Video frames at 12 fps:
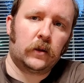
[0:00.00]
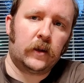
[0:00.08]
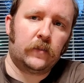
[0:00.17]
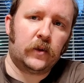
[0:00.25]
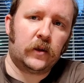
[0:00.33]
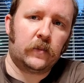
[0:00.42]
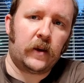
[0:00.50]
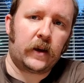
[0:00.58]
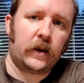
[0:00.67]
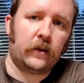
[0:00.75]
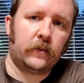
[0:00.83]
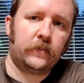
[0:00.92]
to the label on the
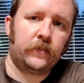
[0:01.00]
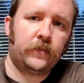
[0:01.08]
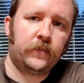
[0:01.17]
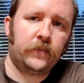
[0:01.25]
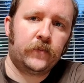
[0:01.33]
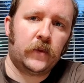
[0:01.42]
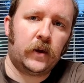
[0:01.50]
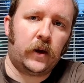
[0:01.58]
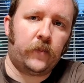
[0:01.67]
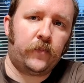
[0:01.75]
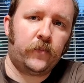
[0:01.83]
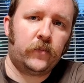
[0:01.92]
back here,
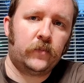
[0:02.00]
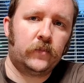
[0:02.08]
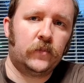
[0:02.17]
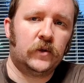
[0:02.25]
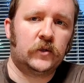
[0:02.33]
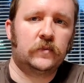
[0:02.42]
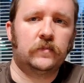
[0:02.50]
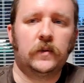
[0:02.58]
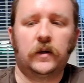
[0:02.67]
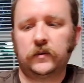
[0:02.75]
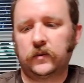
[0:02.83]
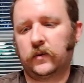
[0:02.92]
which
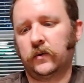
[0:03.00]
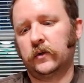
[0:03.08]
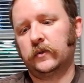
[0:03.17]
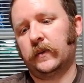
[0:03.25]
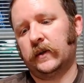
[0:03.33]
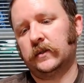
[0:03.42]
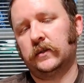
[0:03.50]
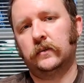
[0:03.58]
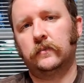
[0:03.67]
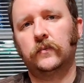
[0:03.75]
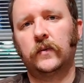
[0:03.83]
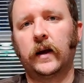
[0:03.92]
also corresponds
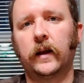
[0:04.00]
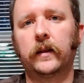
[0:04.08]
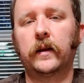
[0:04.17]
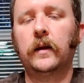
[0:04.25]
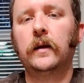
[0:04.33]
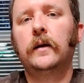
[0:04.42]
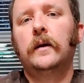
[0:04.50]
to reality.